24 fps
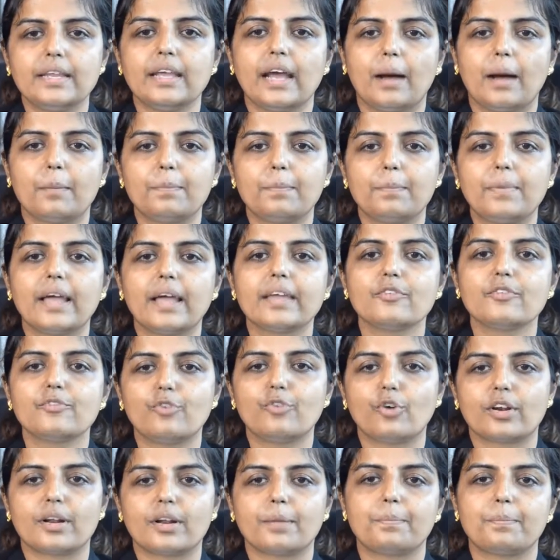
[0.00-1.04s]
applying for
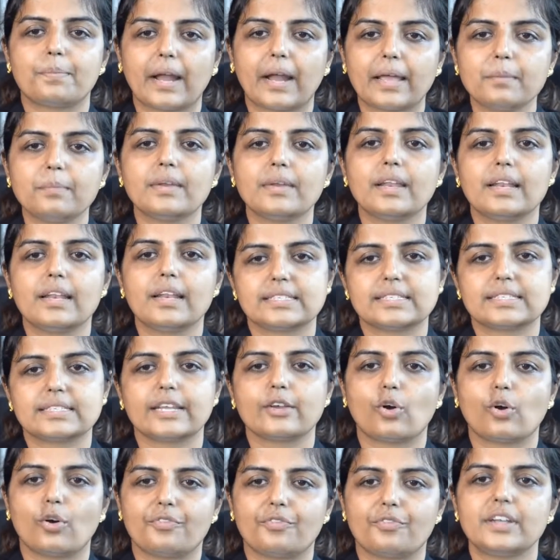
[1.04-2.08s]
a primary listing
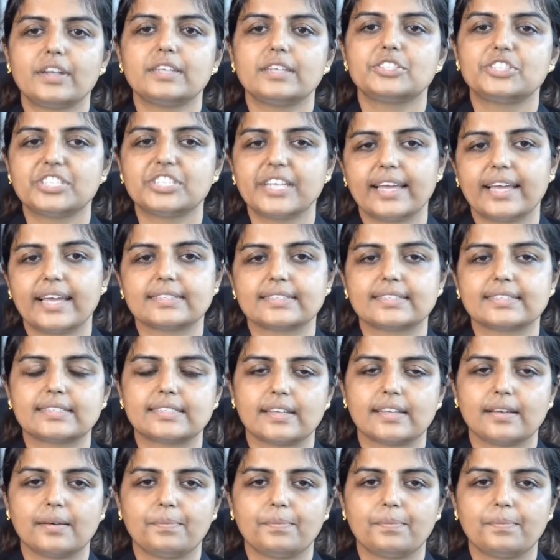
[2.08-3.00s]
of its shares?